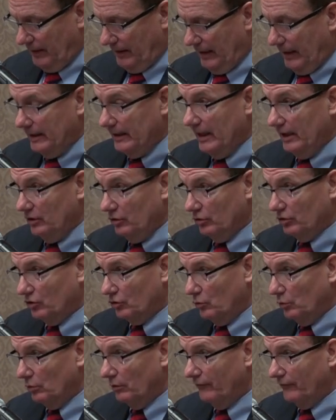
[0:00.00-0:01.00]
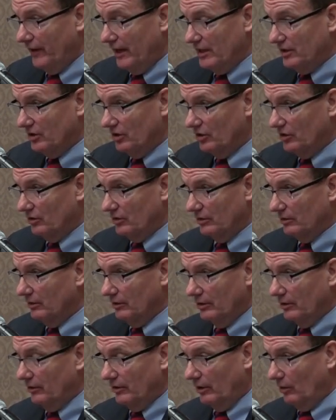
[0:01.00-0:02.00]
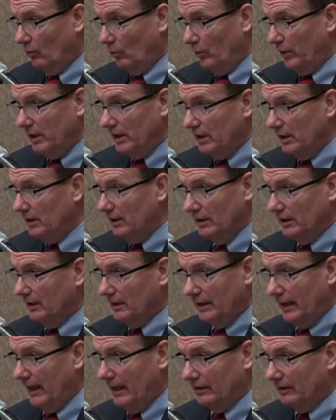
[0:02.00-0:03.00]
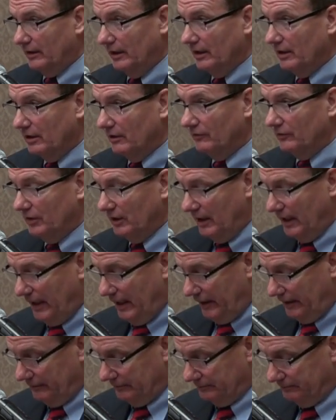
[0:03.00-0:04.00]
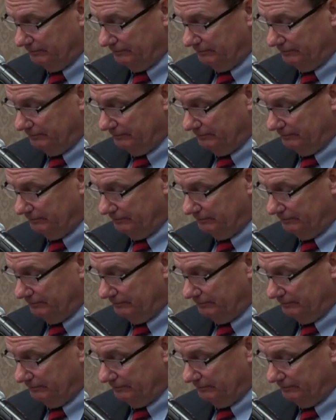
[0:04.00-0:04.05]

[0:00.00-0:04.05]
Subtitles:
and that your school faces that we can't think of today.